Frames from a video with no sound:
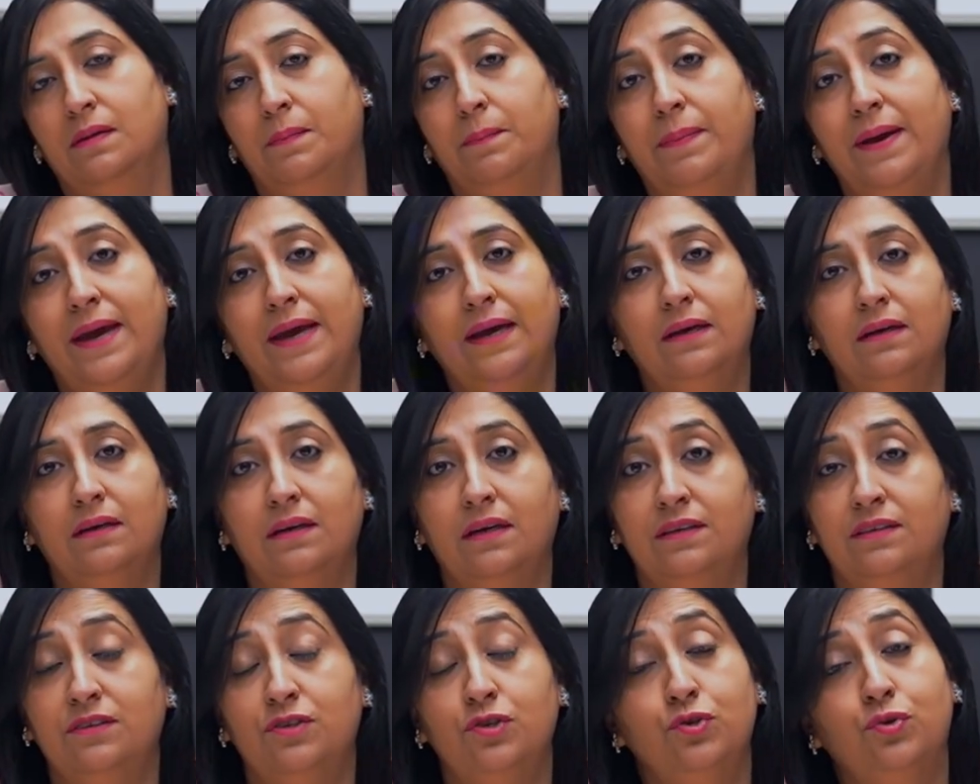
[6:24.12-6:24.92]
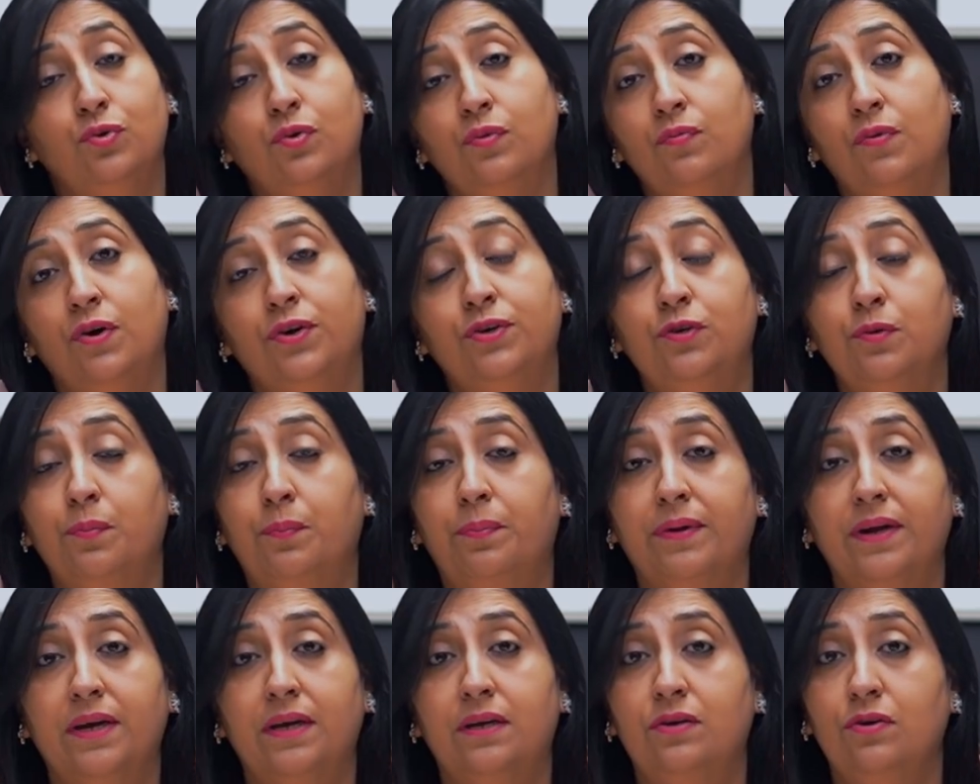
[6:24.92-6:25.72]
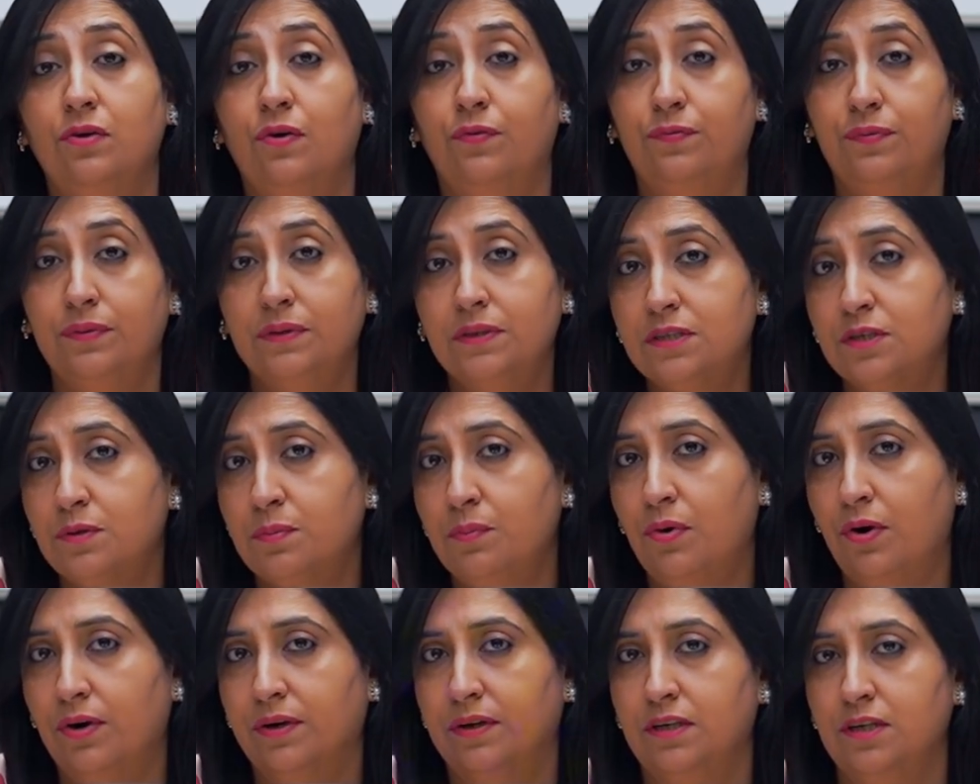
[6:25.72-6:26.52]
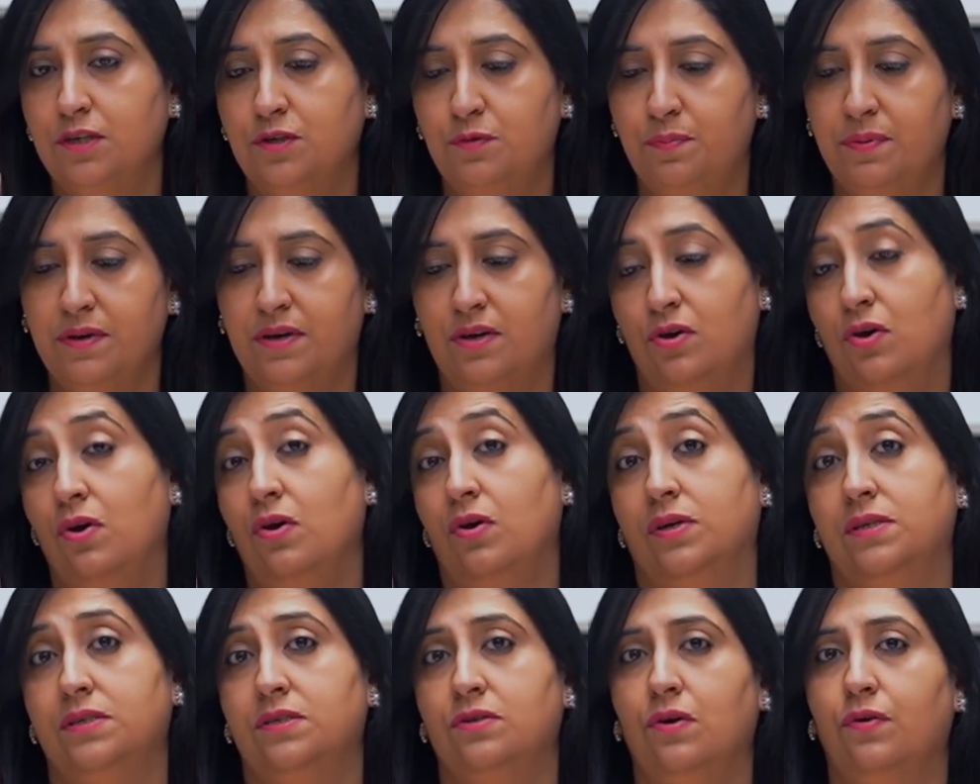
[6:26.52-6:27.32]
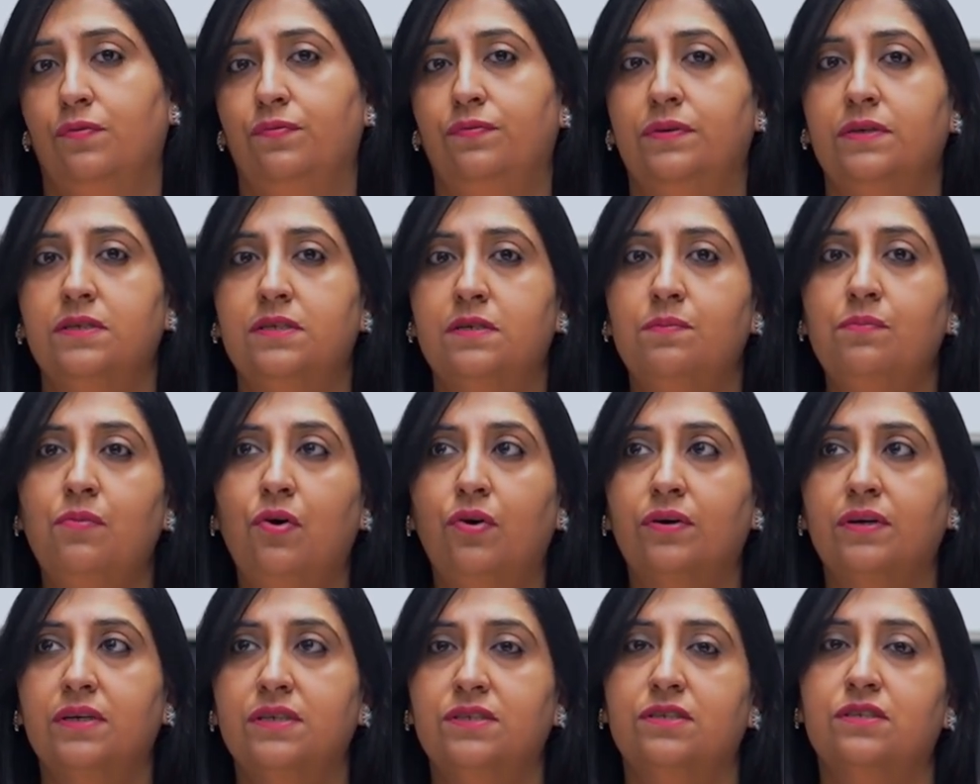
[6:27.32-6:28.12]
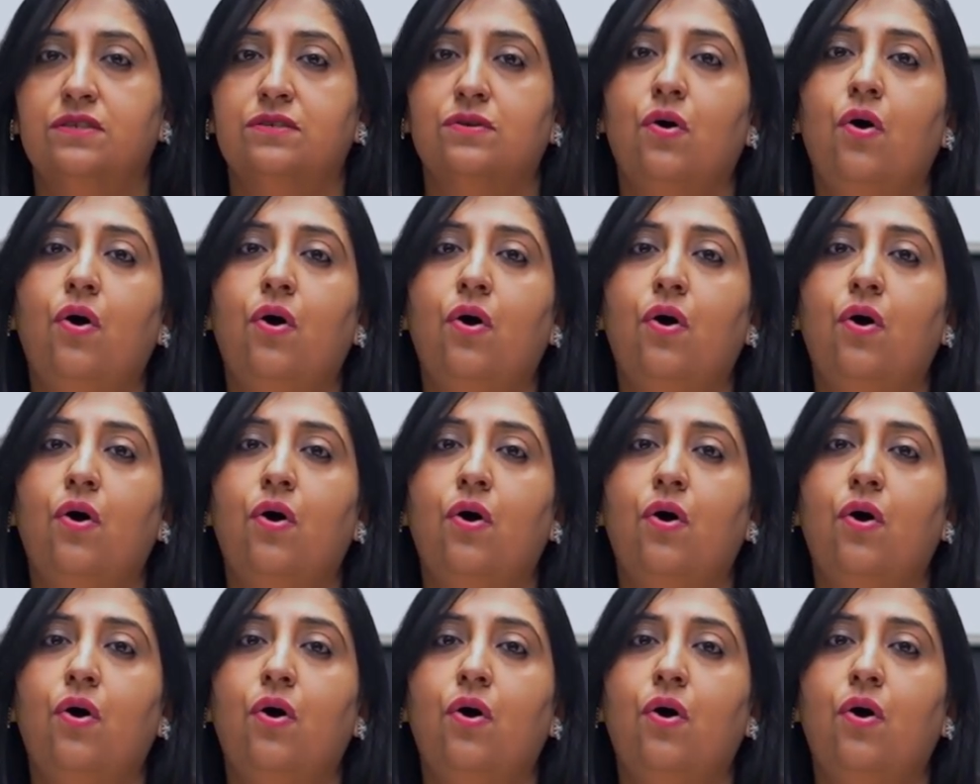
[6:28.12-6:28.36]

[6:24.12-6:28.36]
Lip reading: the bank, and you don't want to break your first mortgage because your first mortgage is